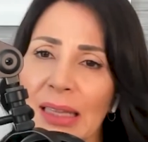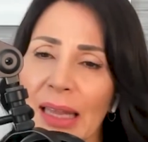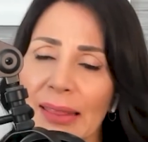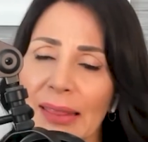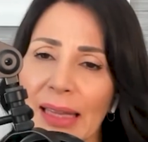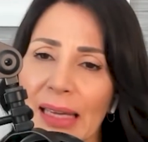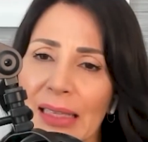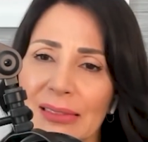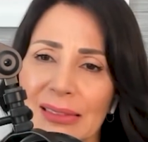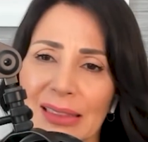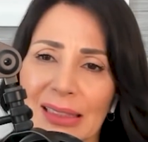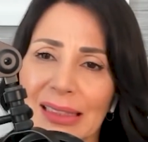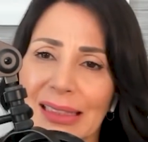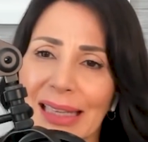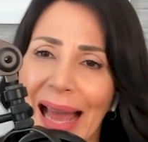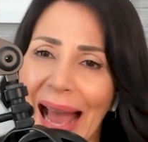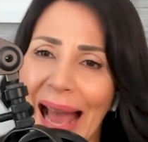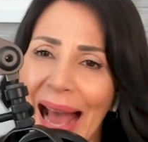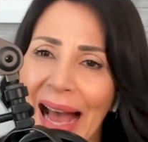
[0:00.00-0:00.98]
that they
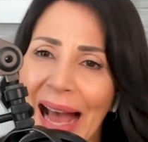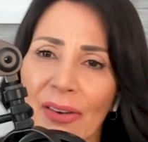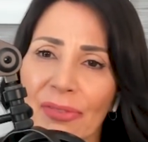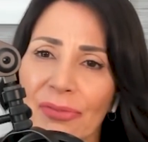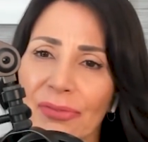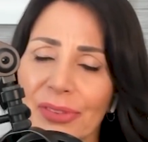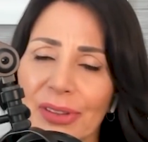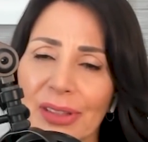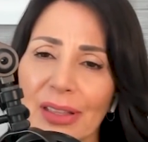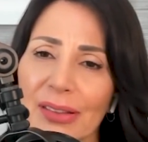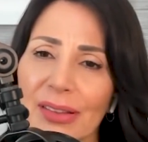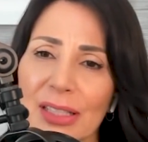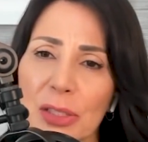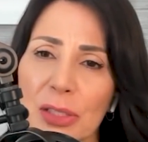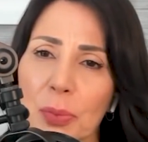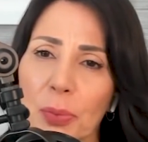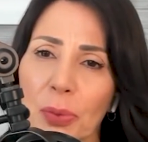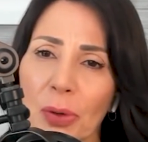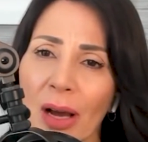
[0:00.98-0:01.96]
didn't have
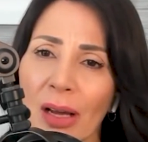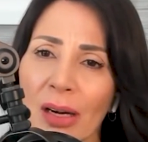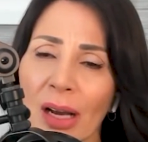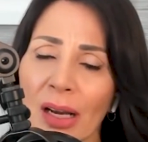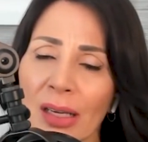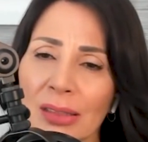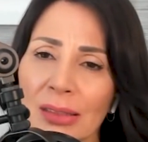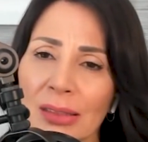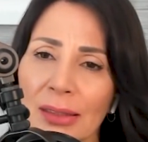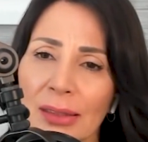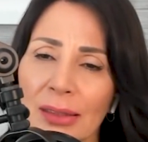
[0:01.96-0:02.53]
this product?